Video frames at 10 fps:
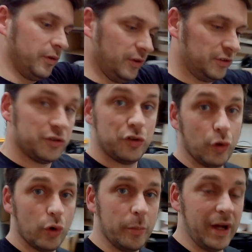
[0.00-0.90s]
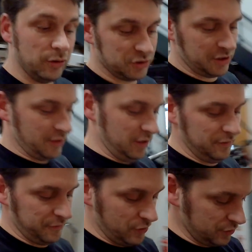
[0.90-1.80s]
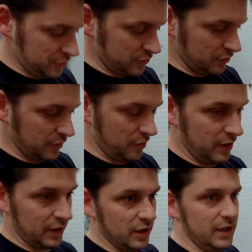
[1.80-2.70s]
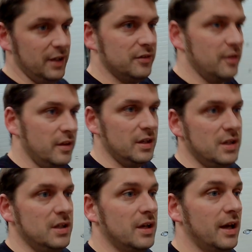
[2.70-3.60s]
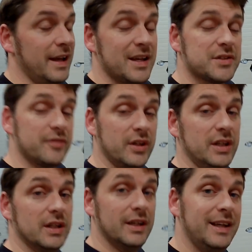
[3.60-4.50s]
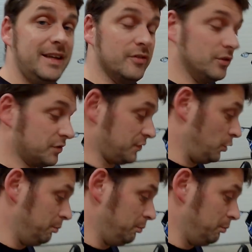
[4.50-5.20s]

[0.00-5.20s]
of things to talk about. The first thing is the ASV levers from